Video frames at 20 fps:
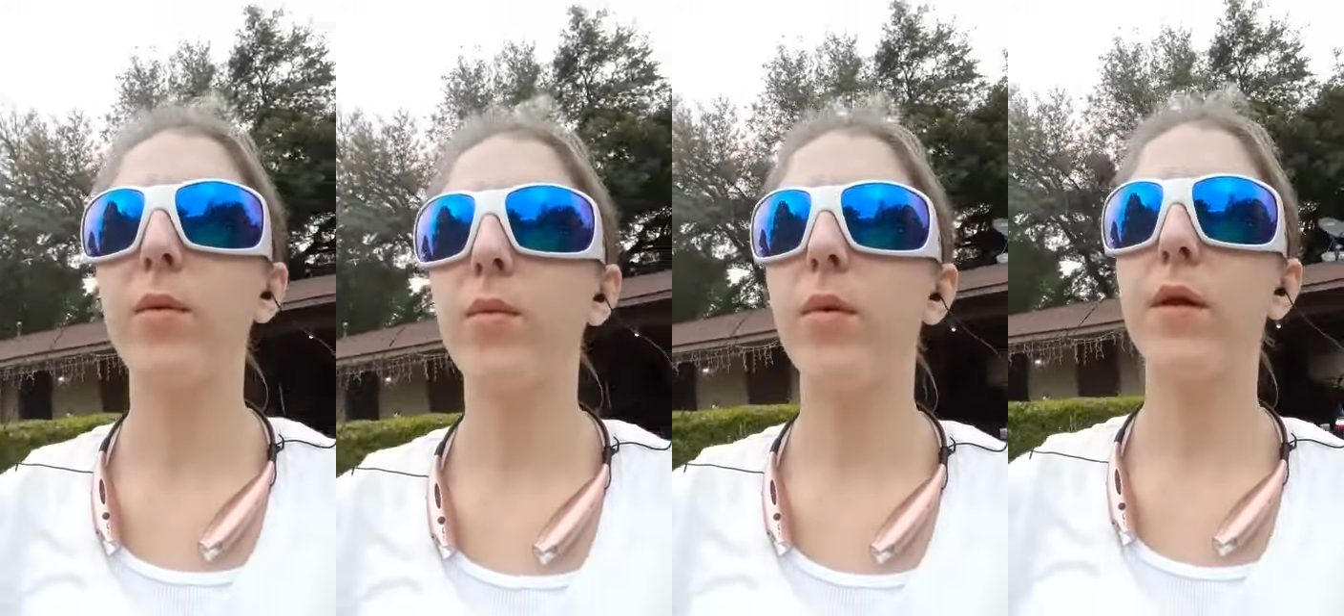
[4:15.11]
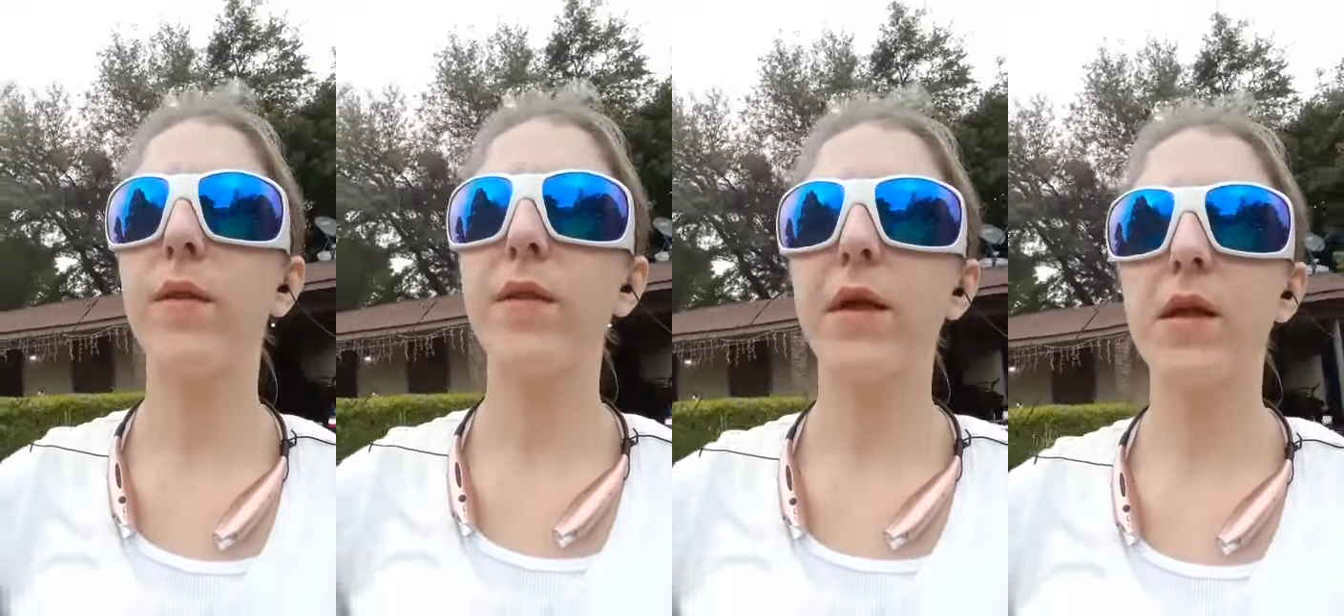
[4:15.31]

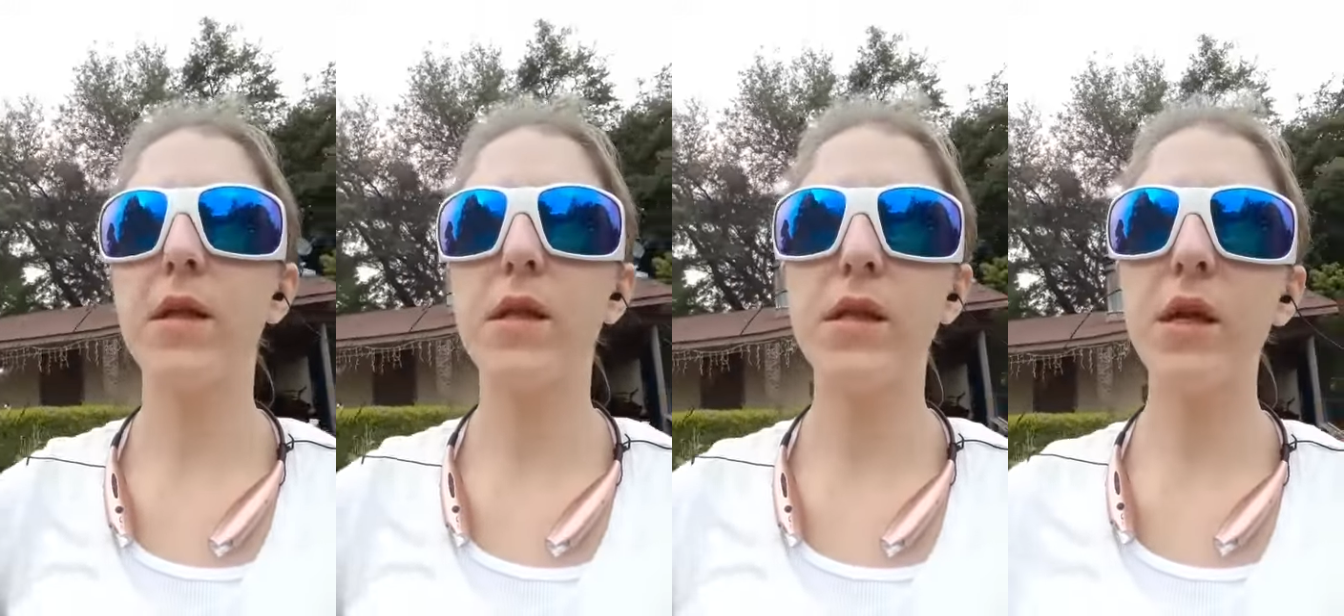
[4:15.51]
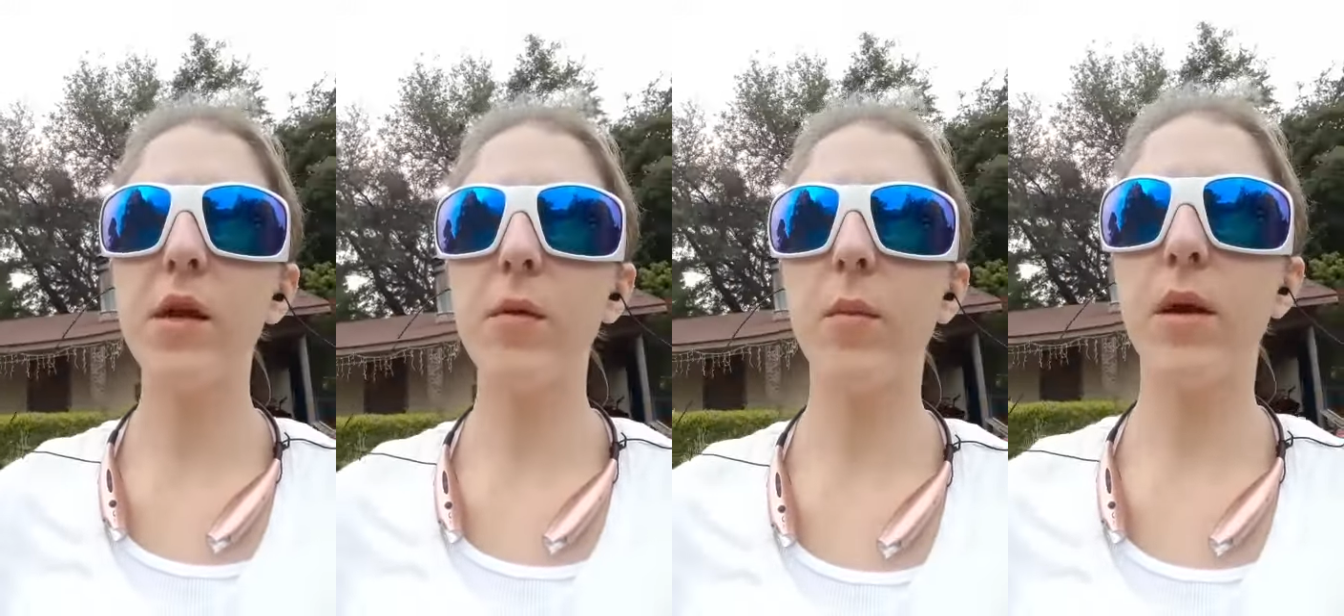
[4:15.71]
but they
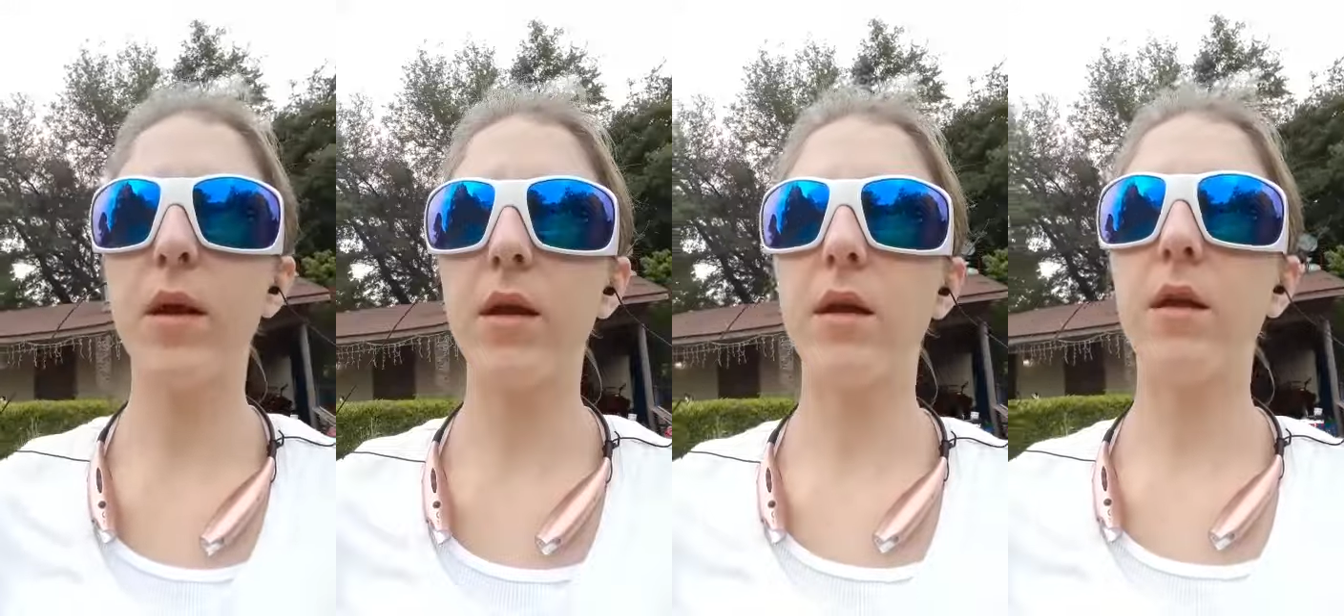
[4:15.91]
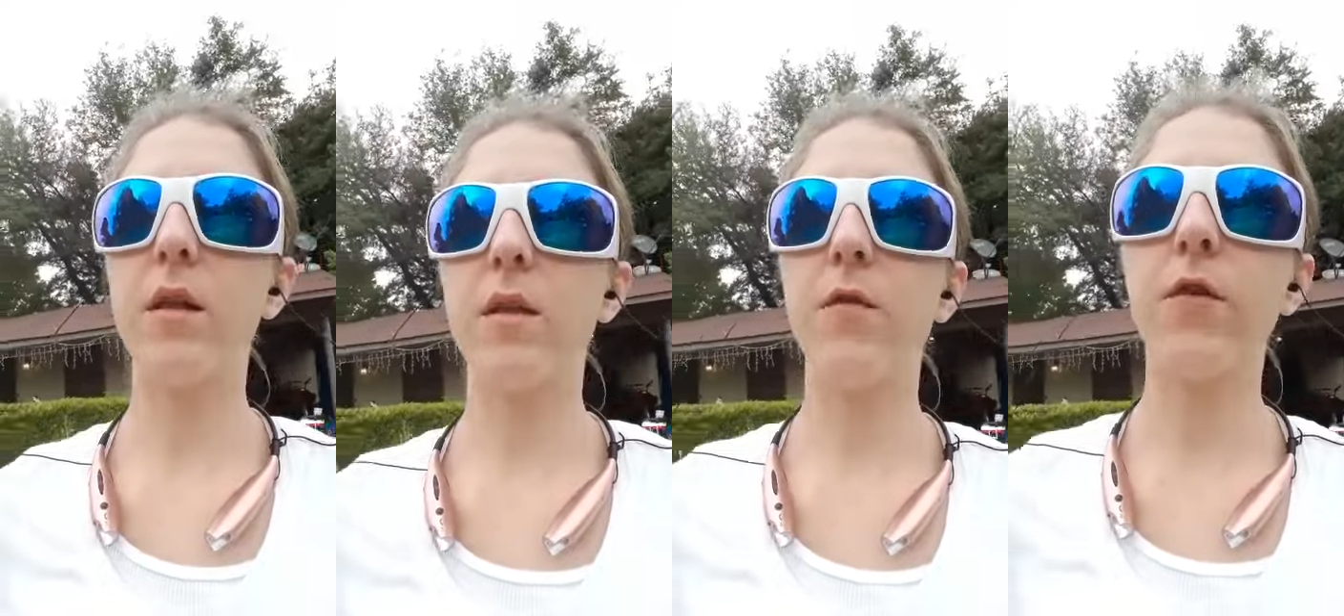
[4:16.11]
see
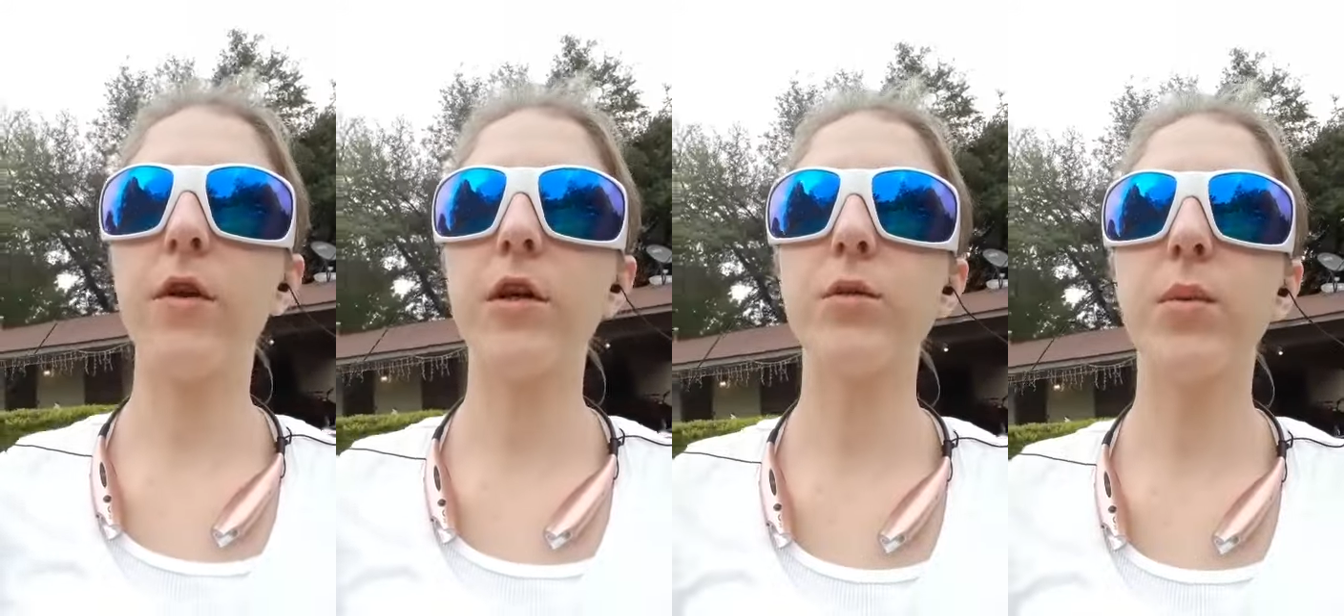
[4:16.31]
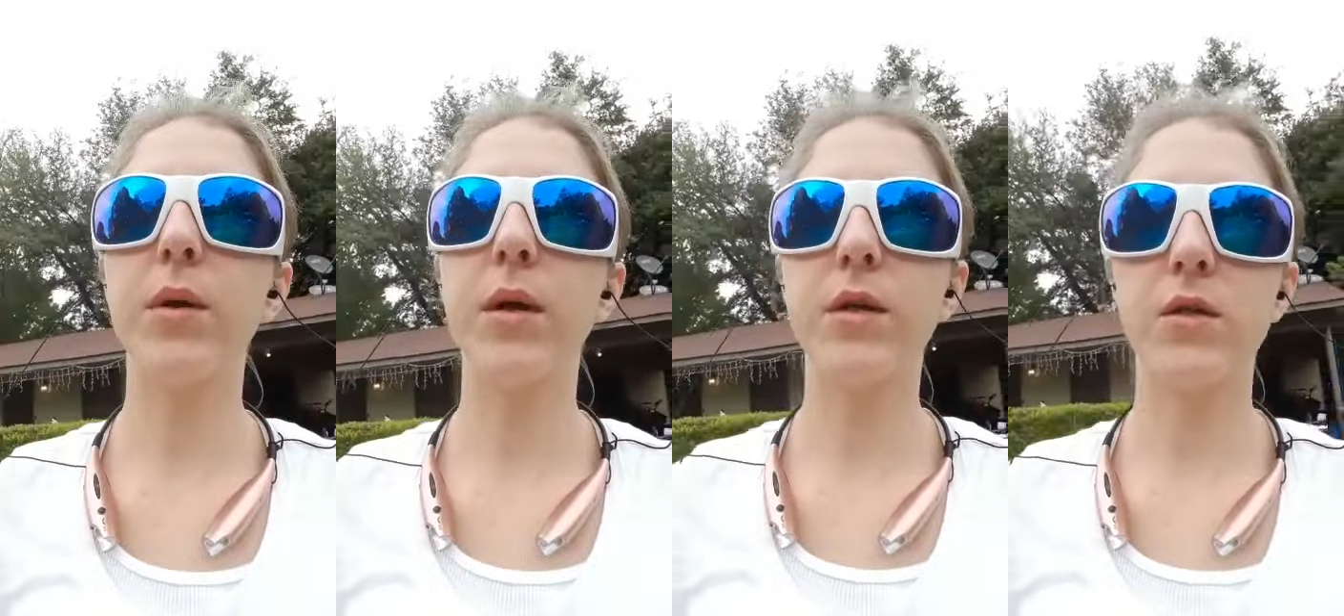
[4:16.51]
me in the
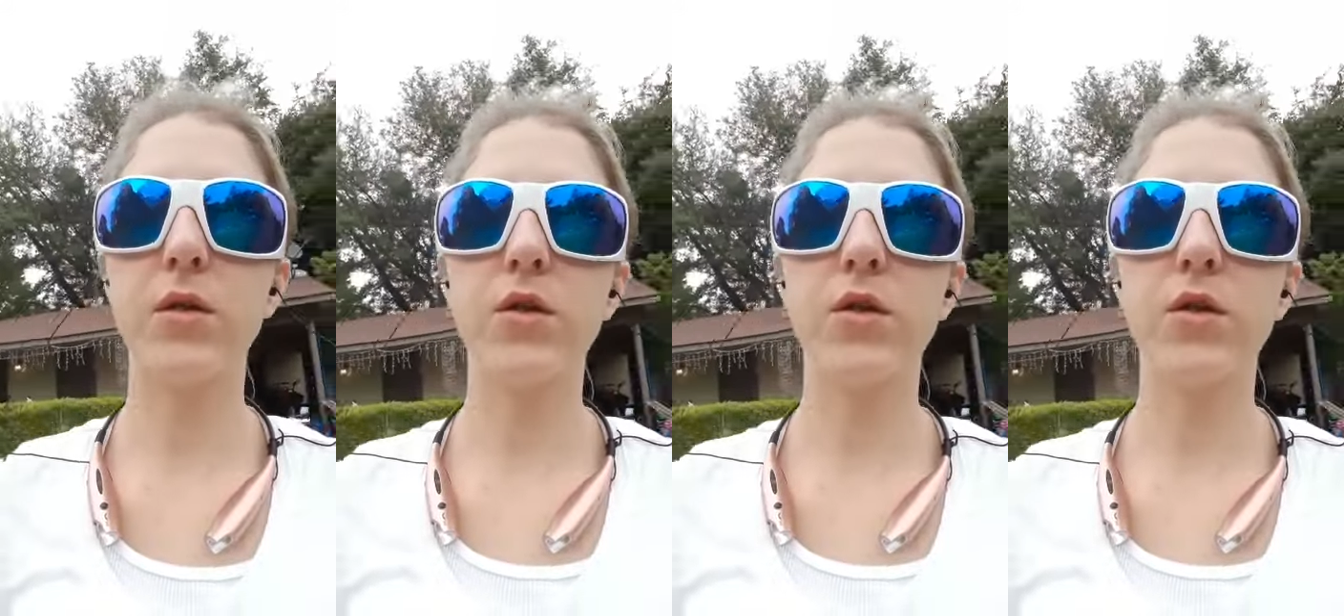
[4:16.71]
first place